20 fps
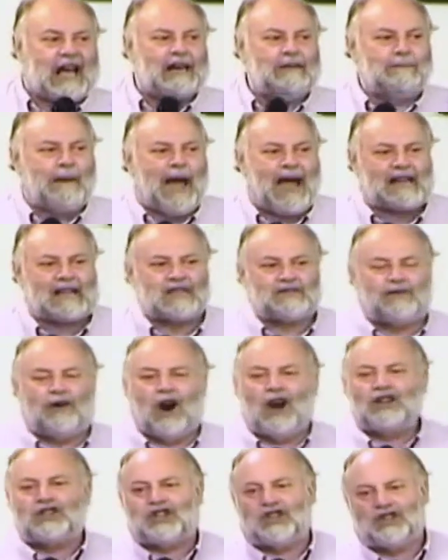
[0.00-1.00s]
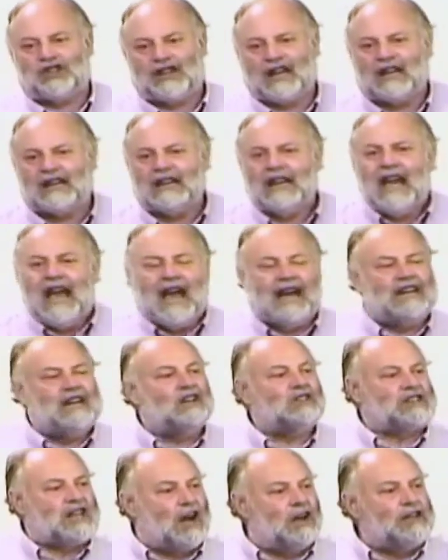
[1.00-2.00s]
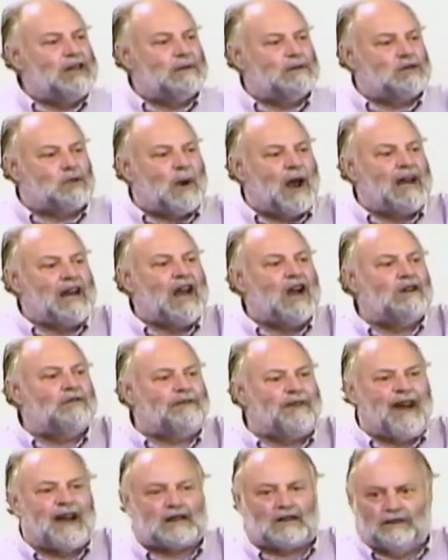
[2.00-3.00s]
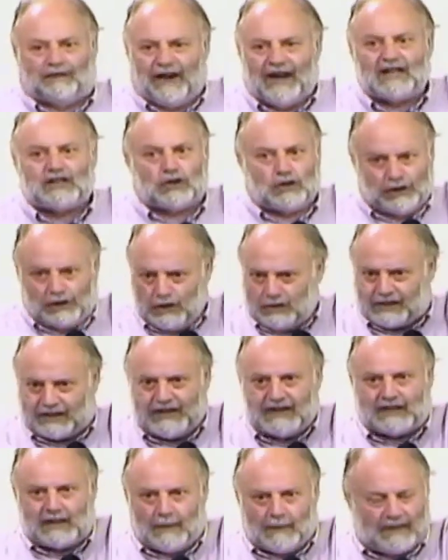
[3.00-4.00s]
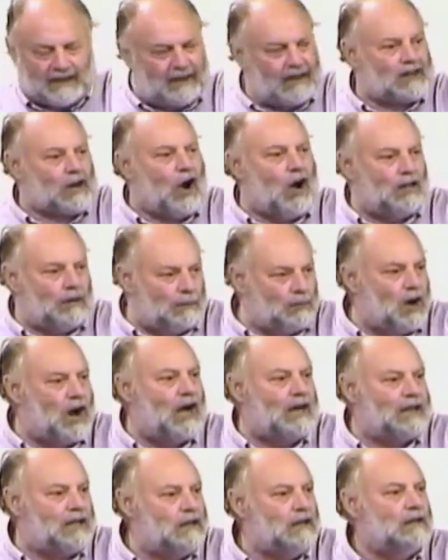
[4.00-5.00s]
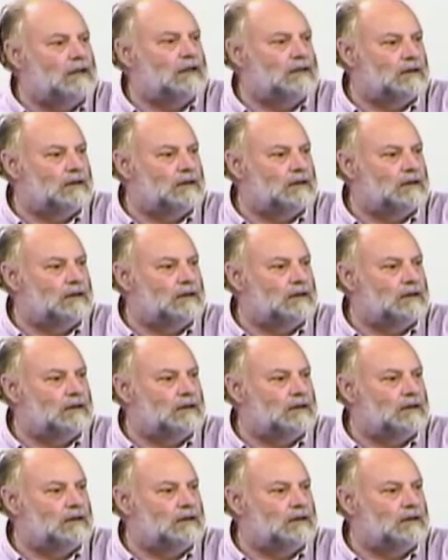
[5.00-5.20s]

that back as far as you can get it, and they'll tell you he was red haired and freckle faced, or you see somebody they call him ruddy.